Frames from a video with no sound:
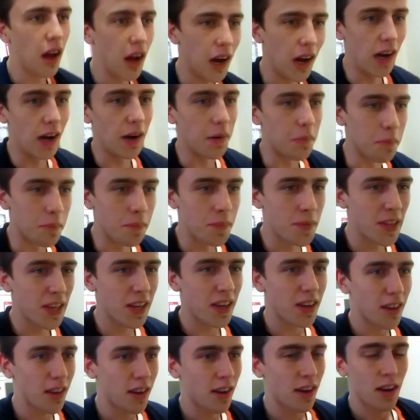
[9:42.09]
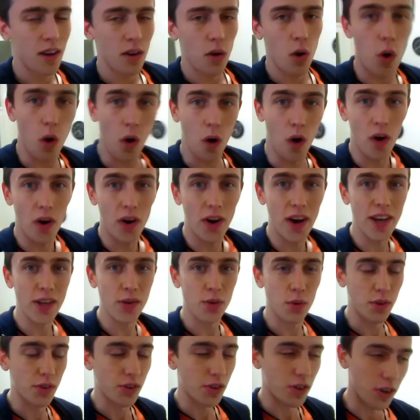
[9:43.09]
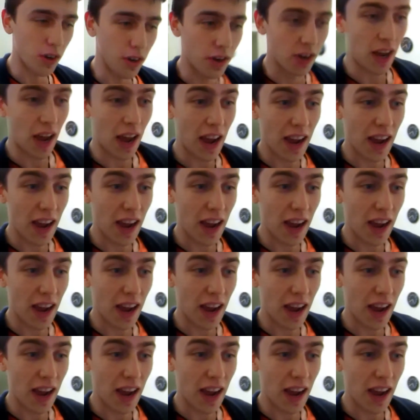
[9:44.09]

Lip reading: S1's done.